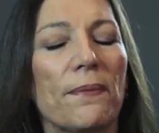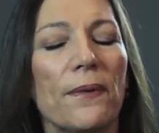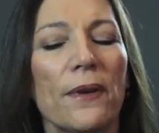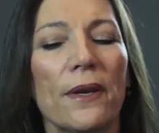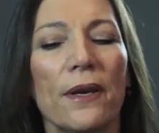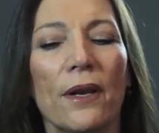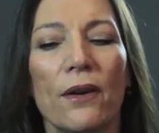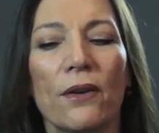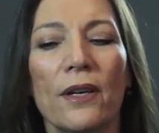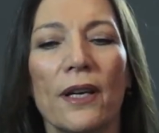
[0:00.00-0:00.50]

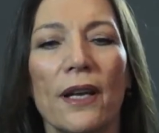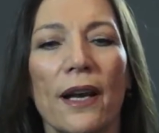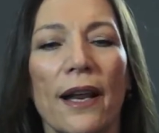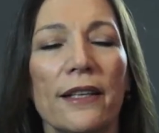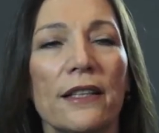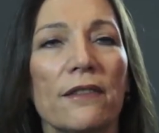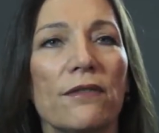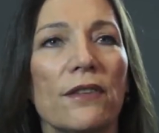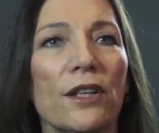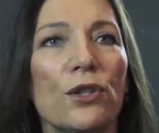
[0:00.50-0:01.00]
You know,
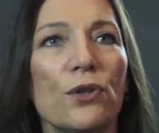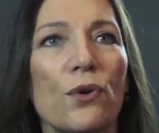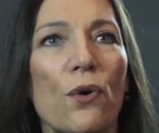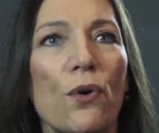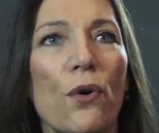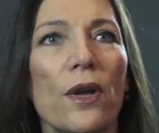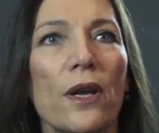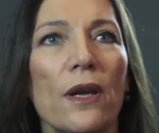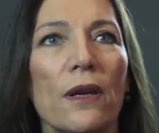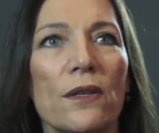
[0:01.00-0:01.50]
collectively
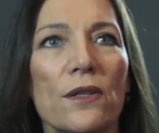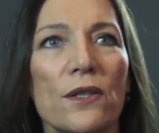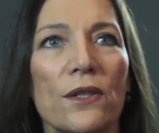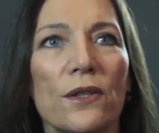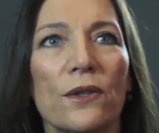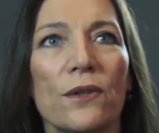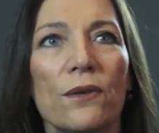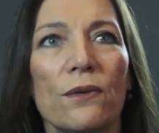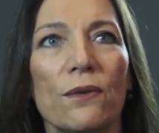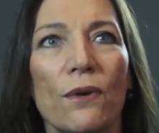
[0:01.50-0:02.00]
talking
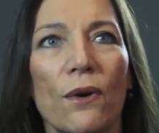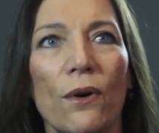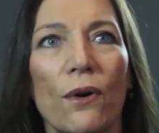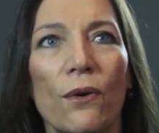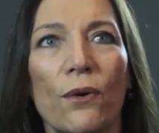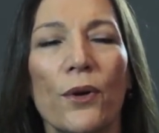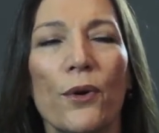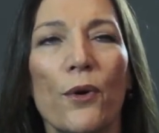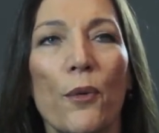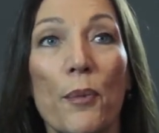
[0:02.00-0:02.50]
to
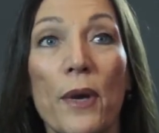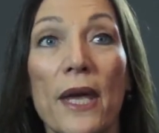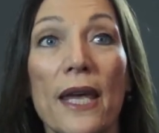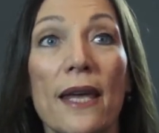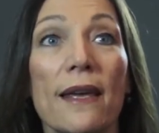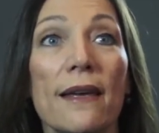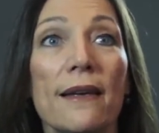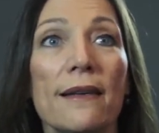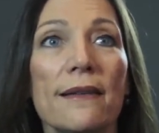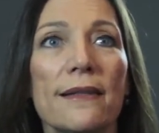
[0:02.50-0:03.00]
all your
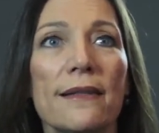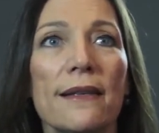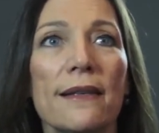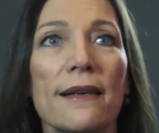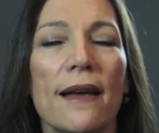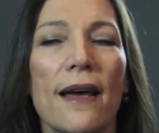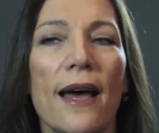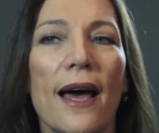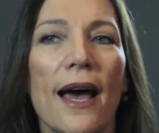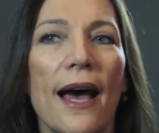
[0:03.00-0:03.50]
peers,
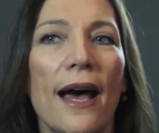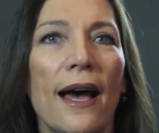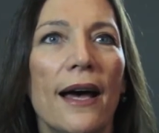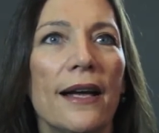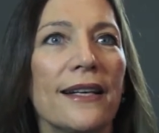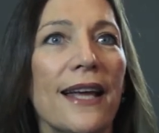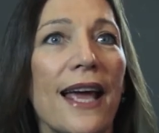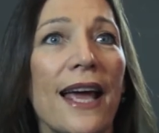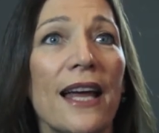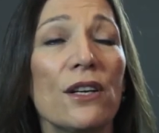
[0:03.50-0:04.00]

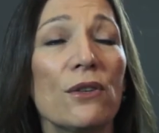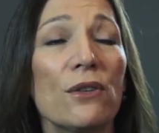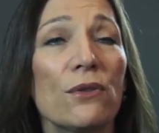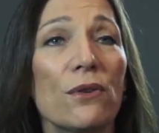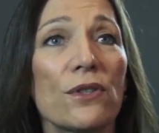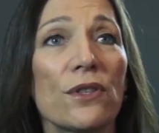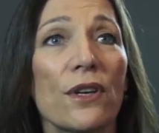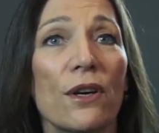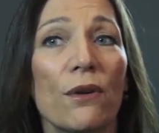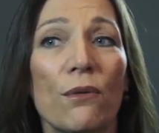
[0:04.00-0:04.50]
and
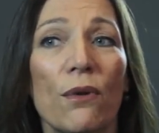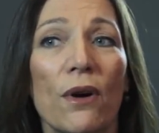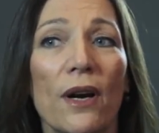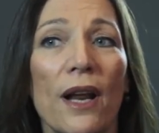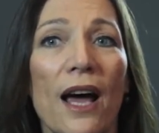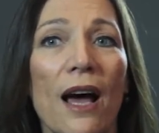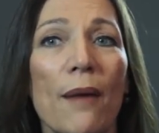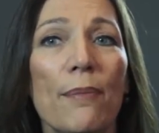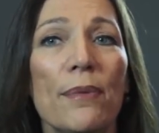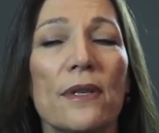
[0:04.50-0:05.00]
also what
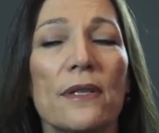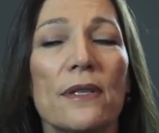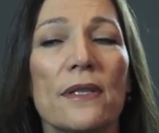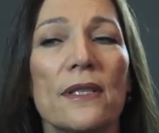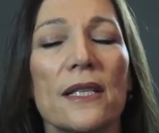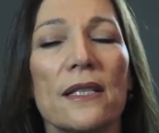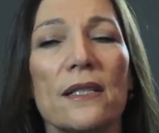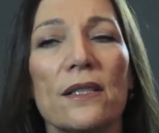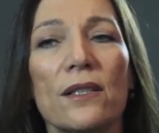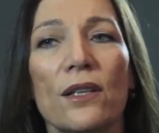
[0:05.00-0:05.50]
happens
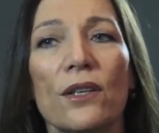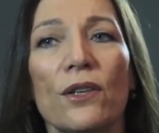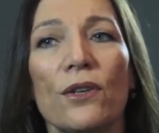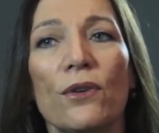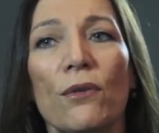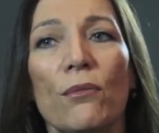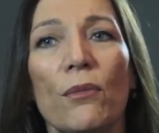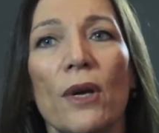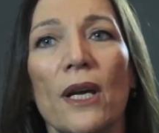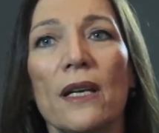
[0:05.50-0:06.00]
is that
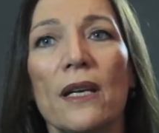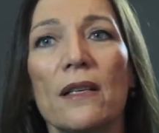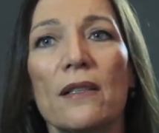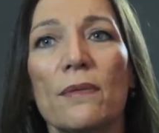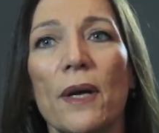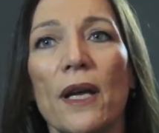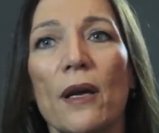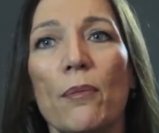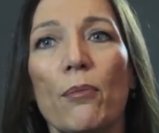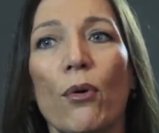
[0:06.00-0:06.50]
you meet
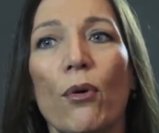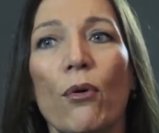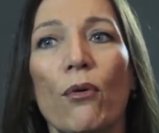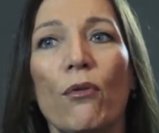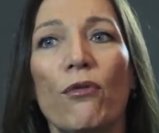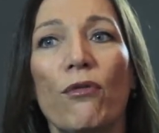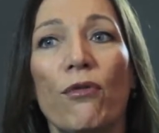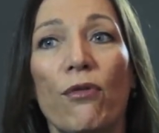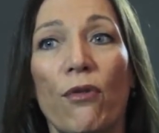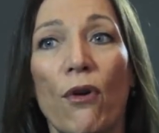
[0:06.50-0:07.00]
people
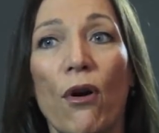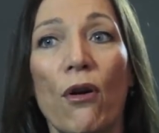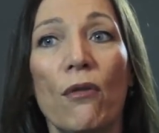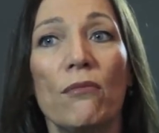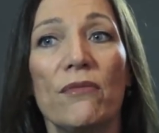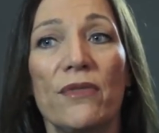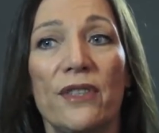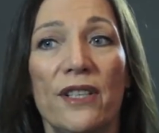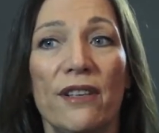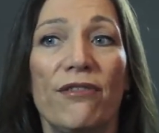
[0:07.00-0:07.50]

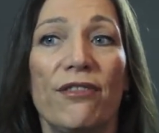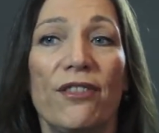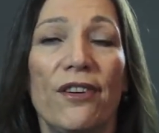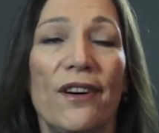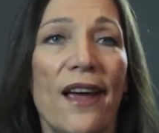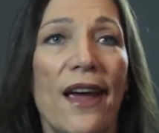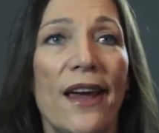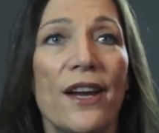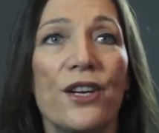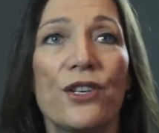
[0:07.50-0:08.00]
from
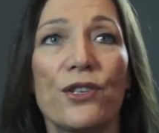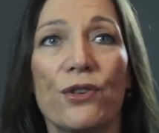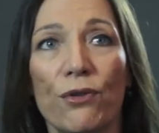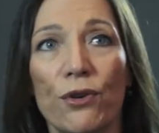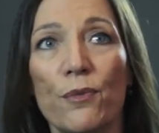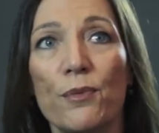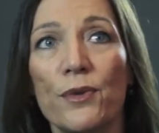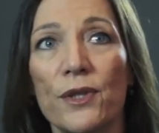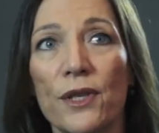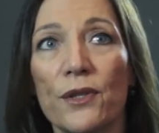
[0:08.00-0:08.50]
different age
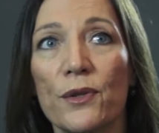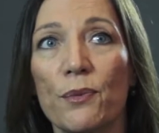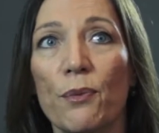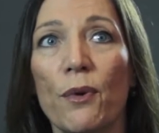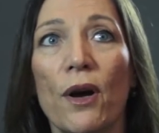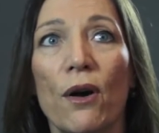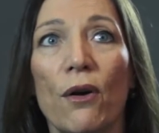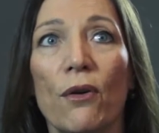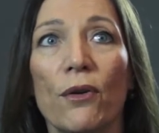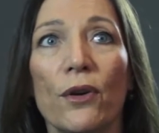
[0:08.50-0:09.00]
groups as
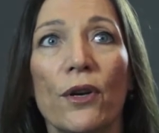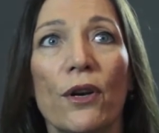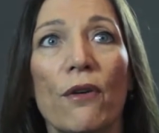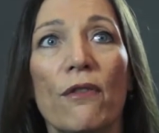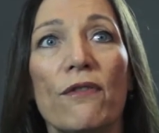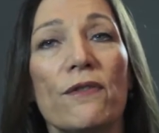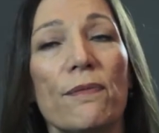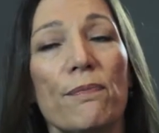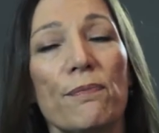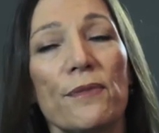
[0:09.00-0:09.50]
well, you know,
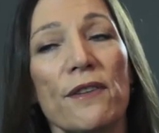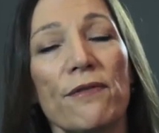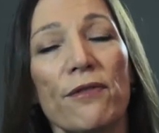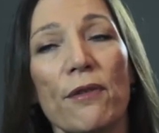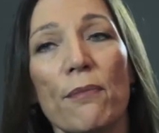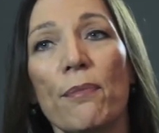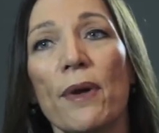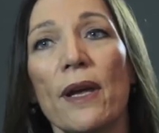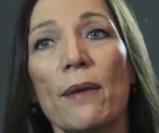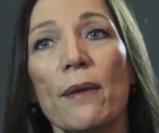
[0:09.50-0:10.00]

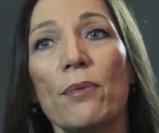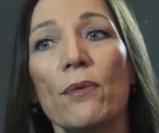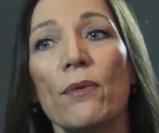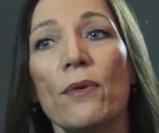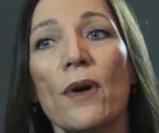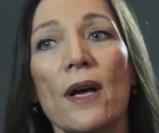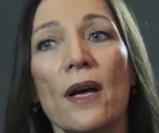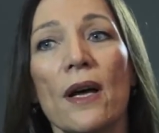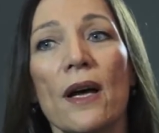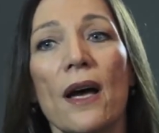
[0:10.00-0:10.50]
different people
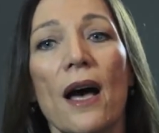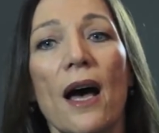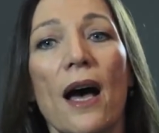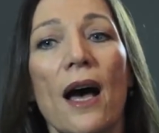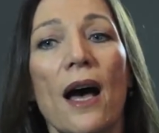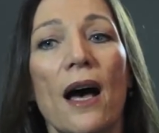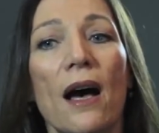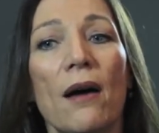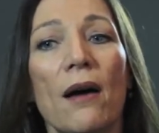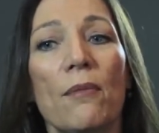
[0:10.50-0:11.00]

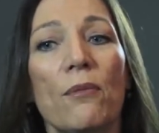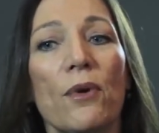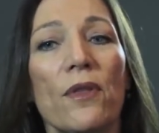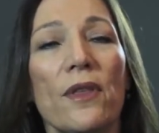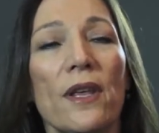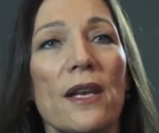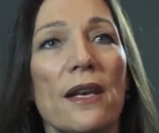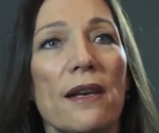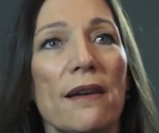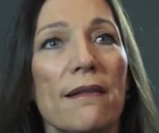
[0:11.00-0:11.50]

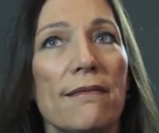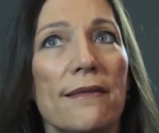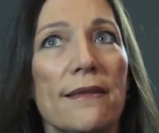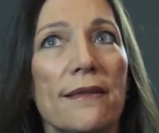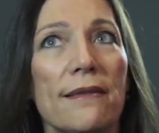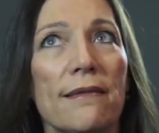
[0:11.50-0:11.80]
within